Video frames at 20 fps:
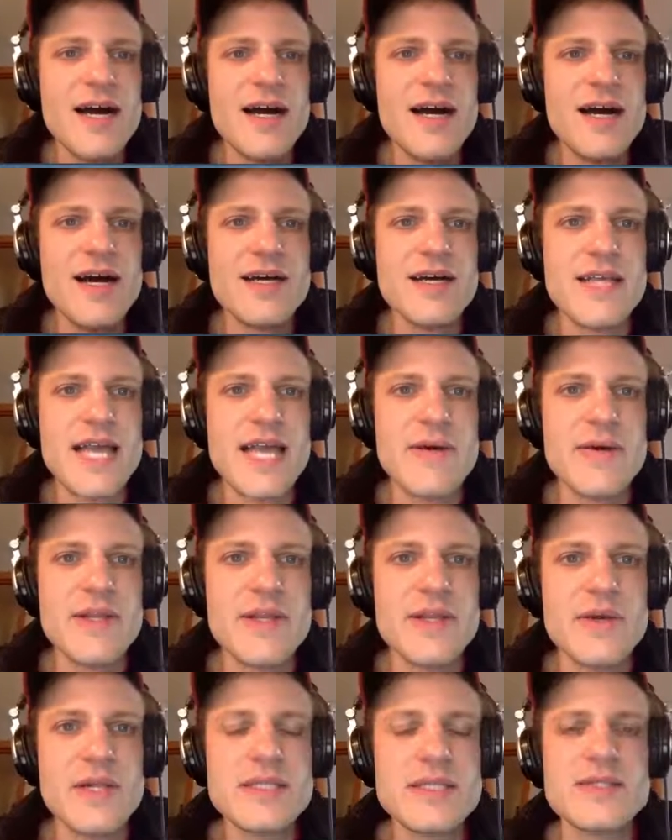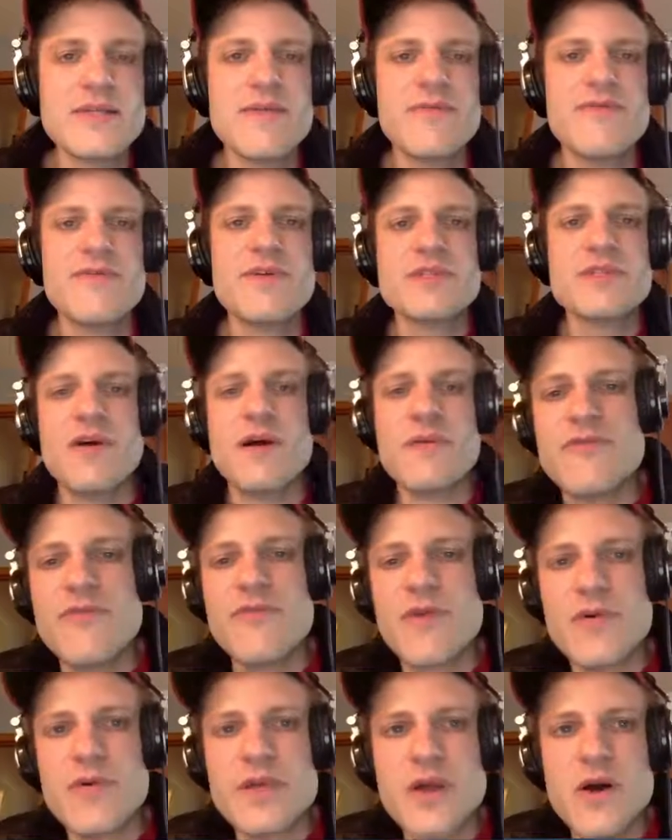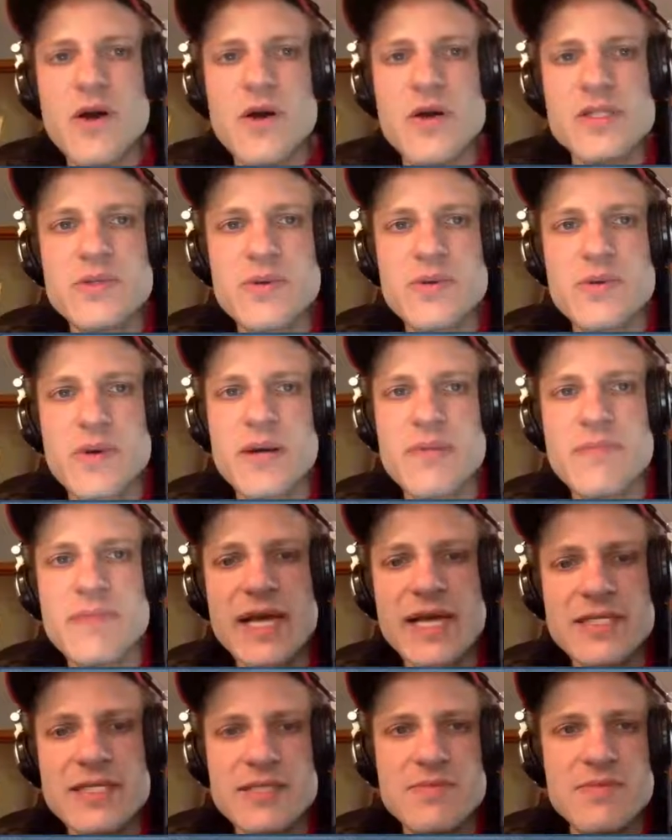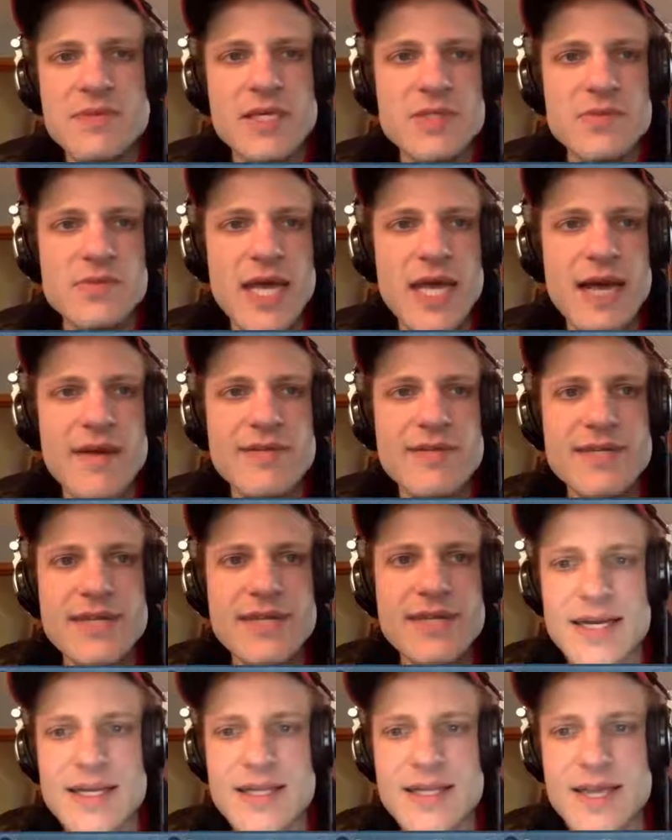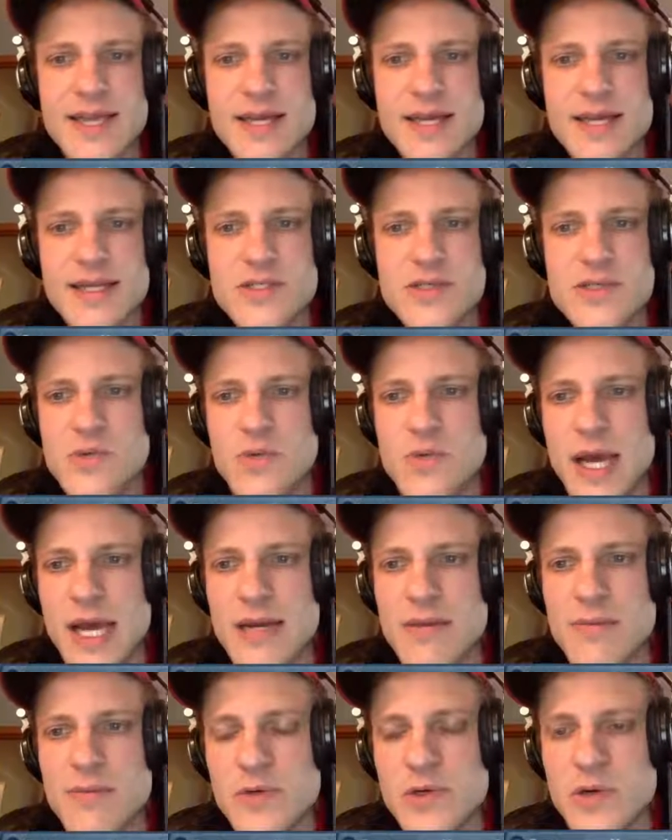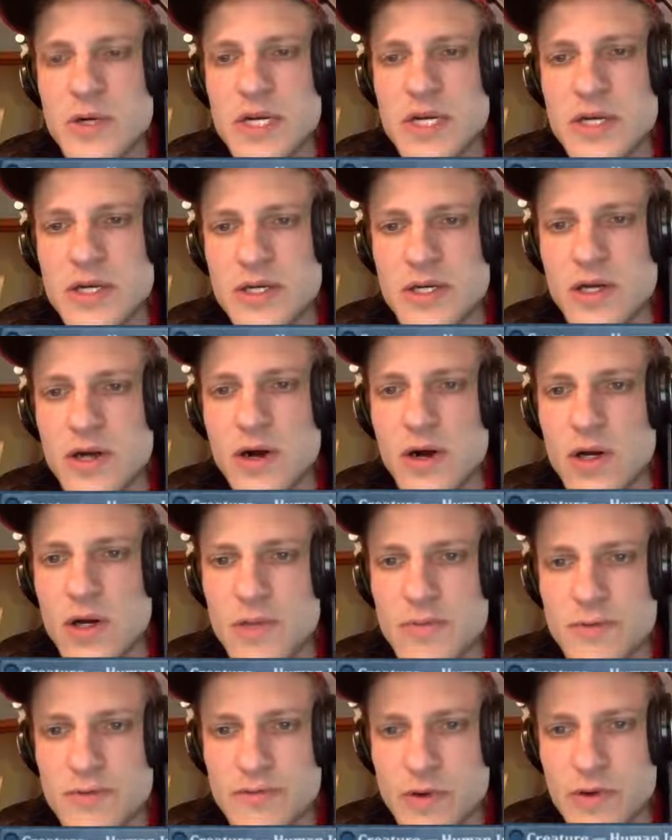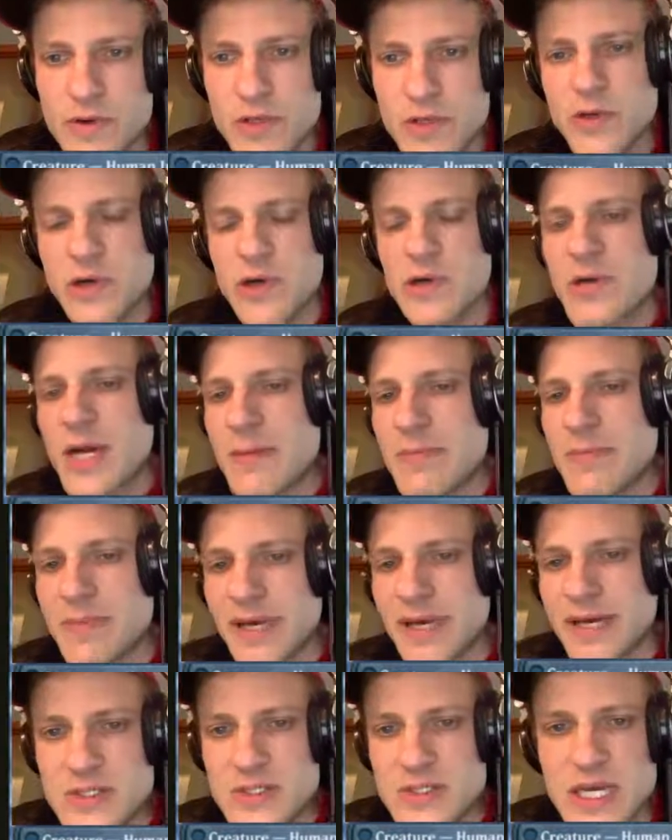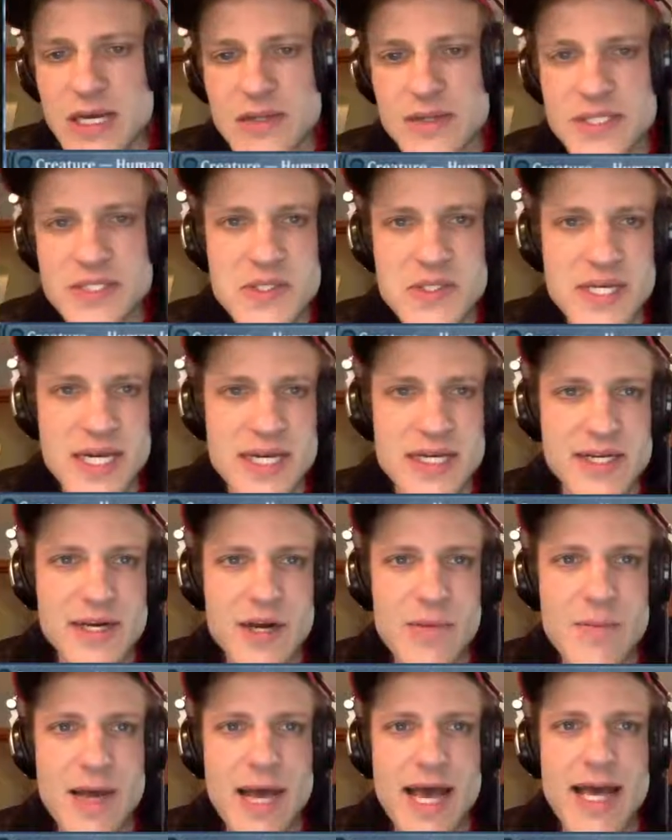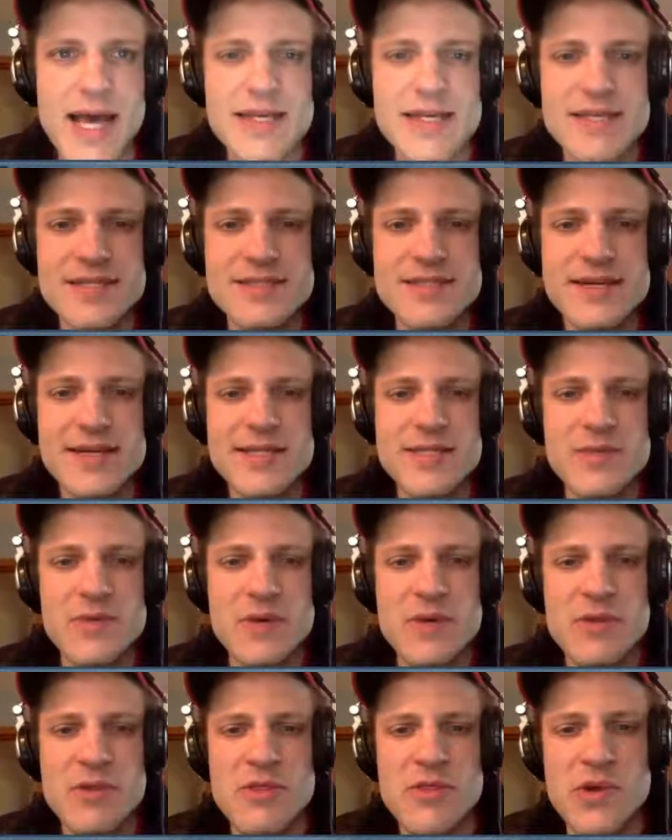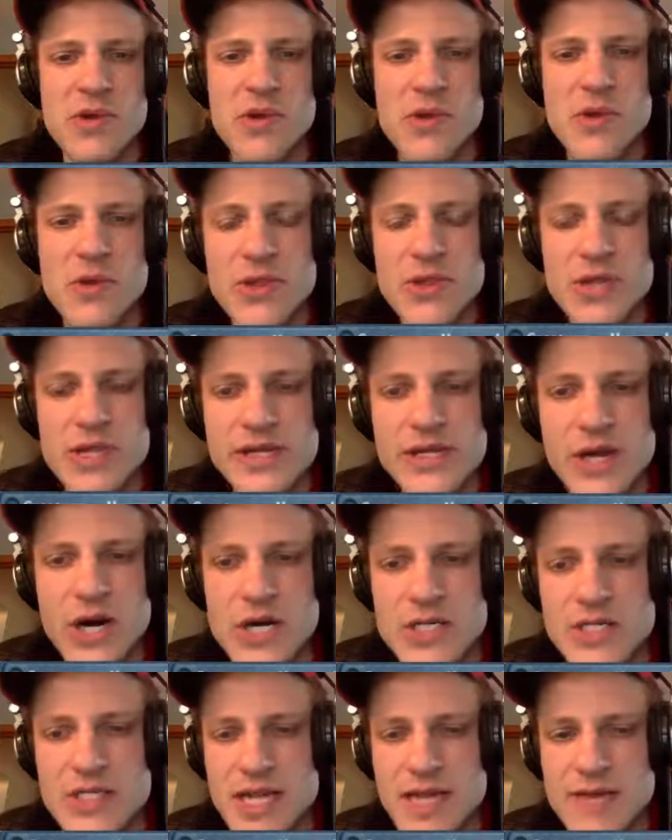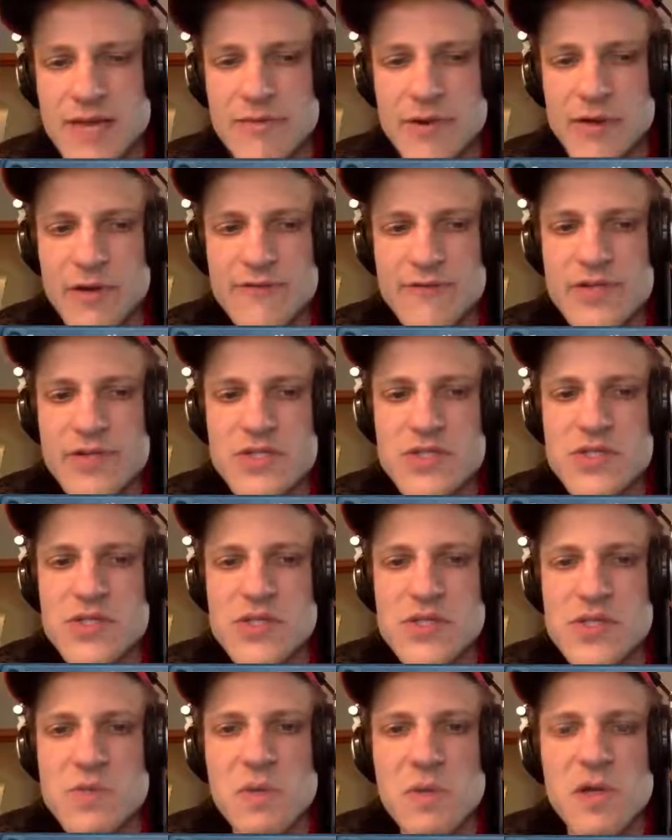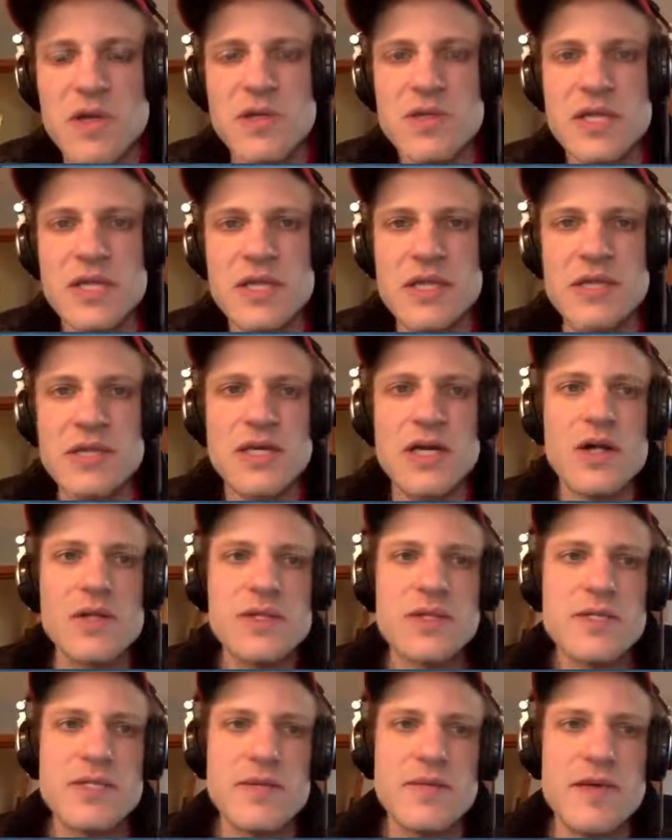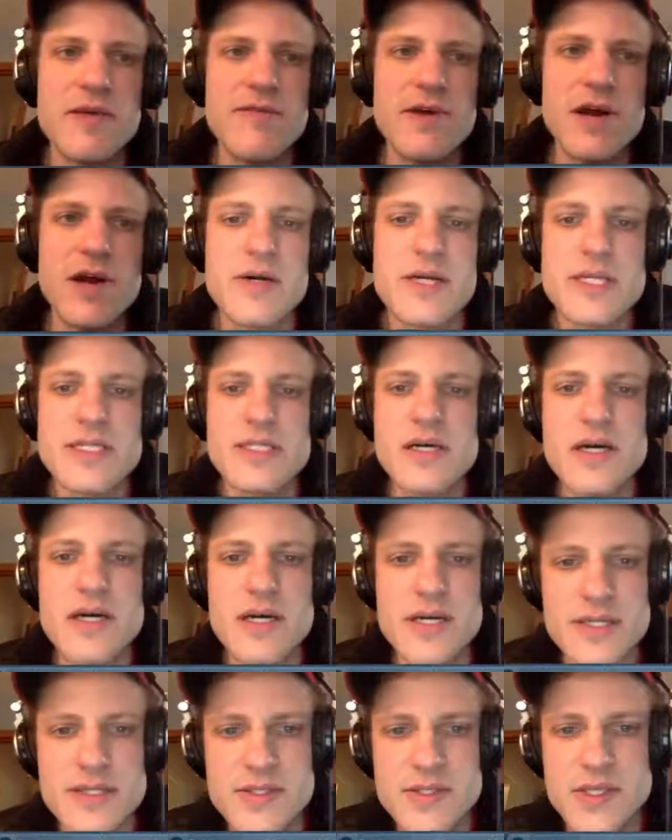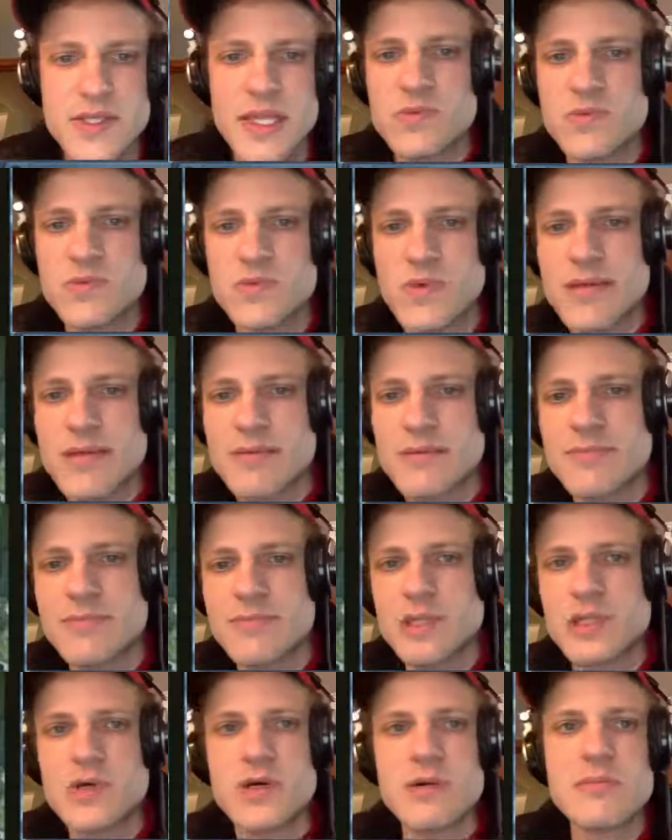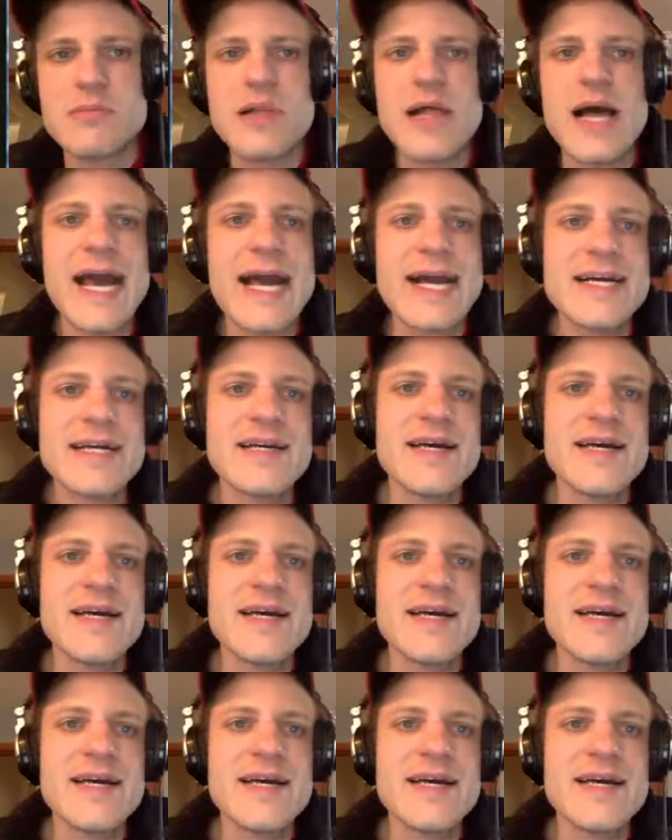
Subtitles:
Yeah, we do. Let's first of all, before we go into our picks, because we haven't gotten yet to red, green, or gold, before we go to our red picks, let's just kind of go back and take a swing through the cards that have been officially spoiled in the colors that we have already done. So that's white, blue, and black.